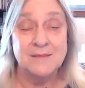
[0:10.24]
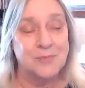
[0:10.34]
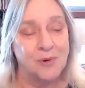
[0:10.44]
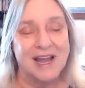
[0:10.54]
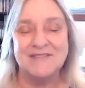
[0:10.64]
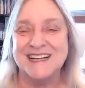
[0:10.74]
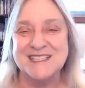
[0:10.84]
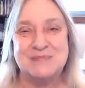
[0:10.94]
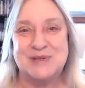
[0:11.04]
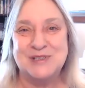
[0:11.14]
Boy, I've got
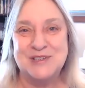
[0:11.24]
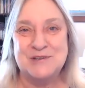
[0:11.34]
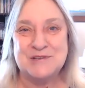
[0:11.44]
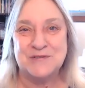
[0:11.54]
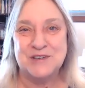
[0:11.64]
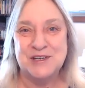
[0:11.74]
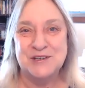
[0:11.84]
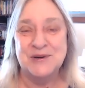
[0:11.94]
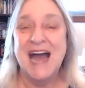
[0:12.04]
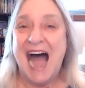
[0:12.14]
some good news for
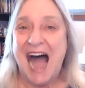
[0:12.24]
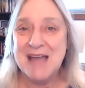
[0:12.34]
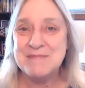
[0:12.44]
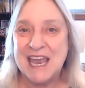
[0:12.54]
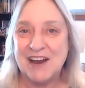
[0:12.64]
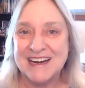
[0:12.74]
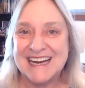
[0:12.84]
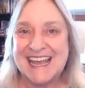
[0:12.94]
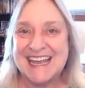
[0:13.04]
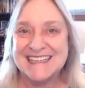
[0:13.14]
you. I'm Karen
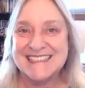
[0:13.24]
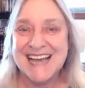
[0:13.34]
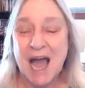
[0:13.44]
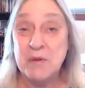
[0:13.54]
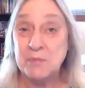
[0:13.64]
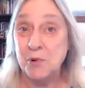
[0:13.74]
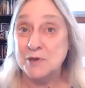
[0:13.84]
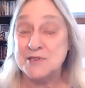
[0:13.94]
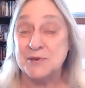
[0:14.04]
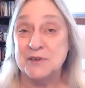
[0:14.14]
Hand. I'm a
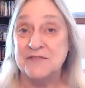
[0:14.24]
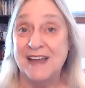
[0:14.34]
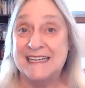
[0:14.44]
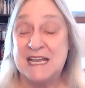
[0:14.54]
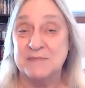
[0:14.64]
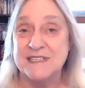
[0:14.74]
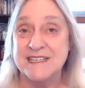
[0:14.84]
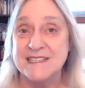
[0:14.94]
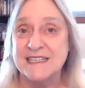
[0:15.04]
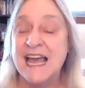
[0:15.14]
board-certified
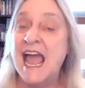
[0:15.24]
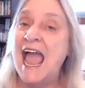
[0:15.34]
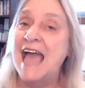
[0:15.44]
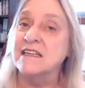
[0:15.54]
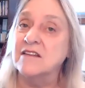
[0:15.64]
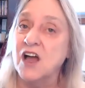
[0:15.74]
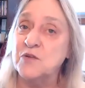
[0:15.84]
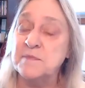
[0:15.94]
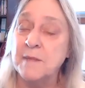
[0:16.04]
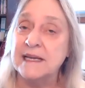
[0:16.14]
hypnotist, and along
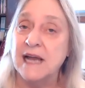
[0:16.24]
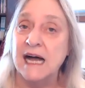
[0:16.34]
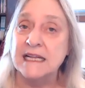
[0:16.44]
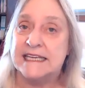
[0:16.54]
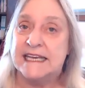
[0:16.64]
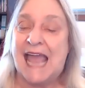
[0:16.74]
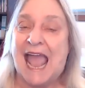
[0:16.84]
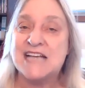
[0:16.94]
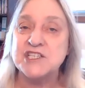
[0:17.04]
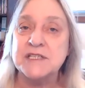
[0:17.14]
with my colleague,
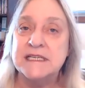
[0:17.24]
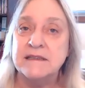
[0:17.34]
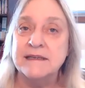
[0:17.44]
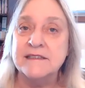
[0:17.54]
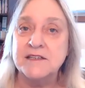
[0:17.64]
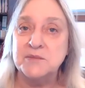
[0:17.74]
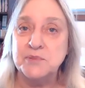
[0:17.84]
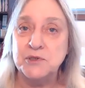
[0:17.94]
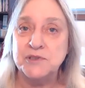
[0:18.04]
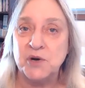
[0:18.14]
Ashley Lynn
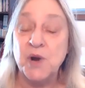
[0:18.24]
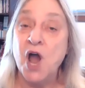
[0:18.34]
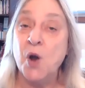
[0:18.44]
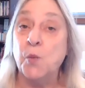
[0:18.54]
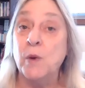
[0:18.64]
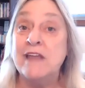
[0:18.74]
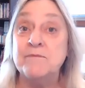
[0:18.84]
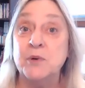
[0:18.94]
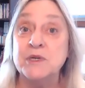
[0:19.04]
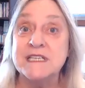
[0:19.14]
Caputo,
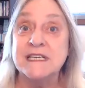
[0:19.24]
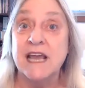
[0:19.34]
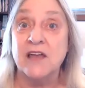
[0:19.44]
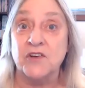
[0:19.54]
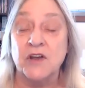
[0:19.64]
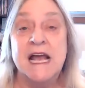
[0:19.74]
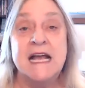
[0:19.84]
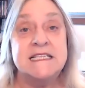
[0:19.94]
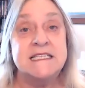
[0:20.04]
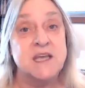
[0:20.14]
we've put together
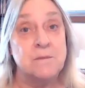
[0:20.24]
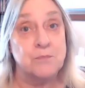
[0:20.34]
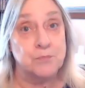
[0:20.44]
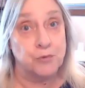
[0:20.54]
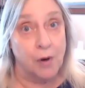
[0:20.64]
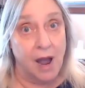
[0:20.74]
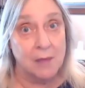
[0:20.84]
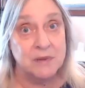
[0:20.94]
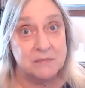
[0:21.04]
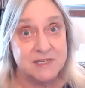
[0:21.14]
some
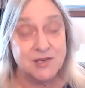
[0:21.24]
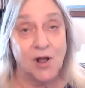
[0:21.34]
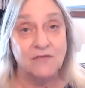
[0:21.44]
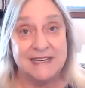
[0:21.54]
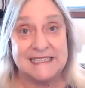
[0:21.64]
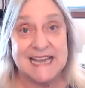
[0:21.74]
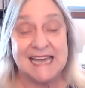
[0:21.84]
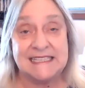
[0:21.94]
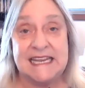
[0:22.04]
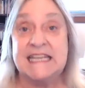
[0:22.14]
problem-solving
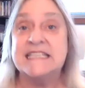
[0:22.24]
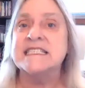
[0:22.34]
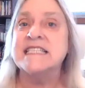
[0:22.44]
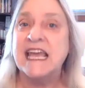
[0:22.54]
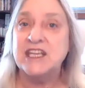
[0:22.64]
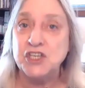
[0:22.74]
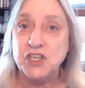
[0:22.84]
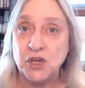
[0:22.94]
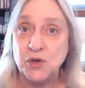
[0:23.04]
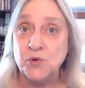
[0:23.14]
techniques that
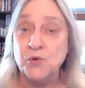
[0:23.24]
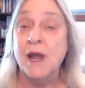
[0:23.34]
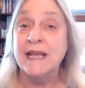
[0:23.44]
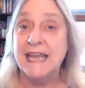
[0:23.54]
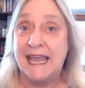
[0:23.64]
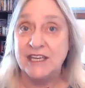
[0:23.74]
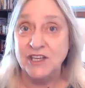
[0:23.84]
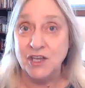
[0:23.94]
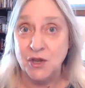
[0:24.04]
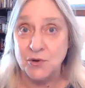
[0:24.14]
you can
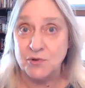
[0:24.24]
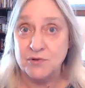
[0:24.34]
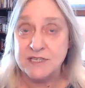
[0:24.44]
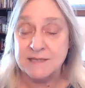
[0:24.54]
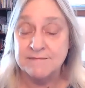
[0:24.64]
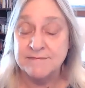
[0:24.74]
use.